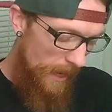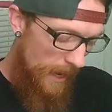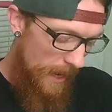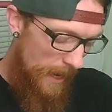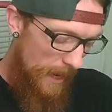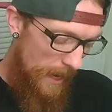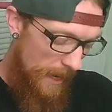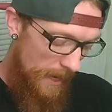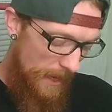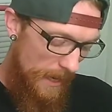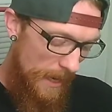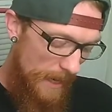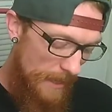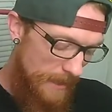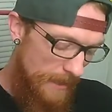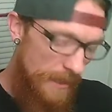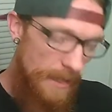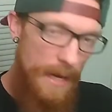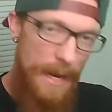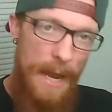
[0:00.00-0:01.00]
And I
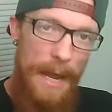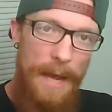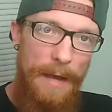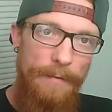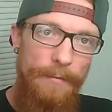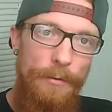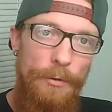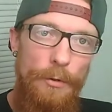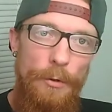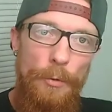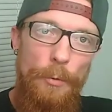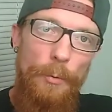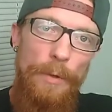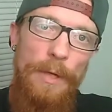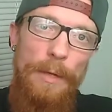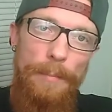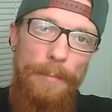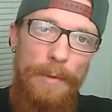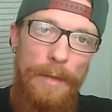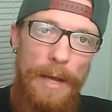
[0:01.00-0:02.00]
didn't have to
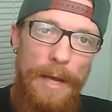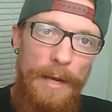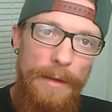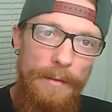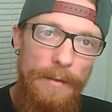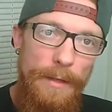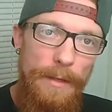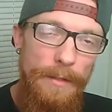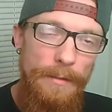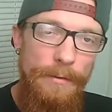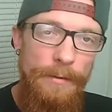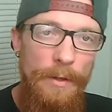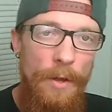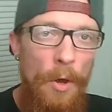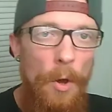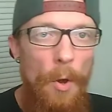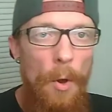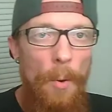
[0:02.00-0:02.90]
reapply this